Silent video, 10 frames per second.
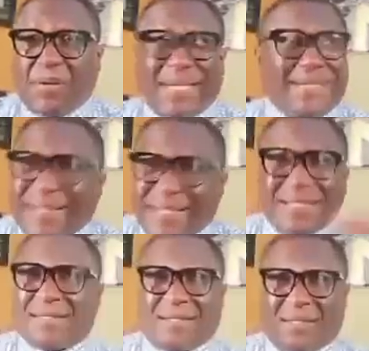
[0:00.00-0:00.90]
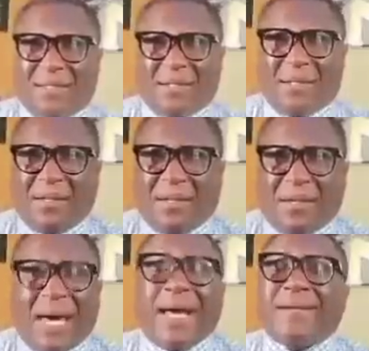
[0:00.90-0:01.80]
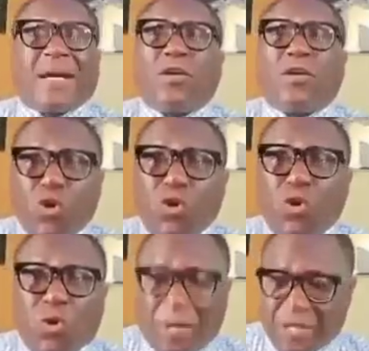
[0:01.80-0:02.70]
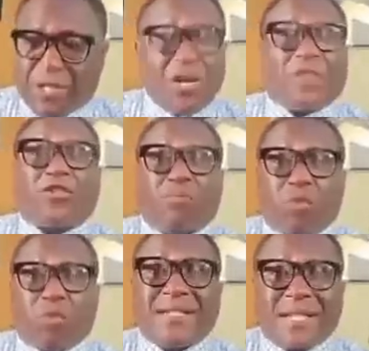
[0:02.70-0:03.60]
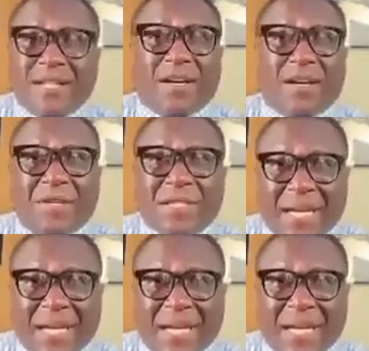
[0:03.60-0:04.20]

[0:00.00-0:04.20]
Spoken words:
It doesn't. Edgar Lungu is not the president of this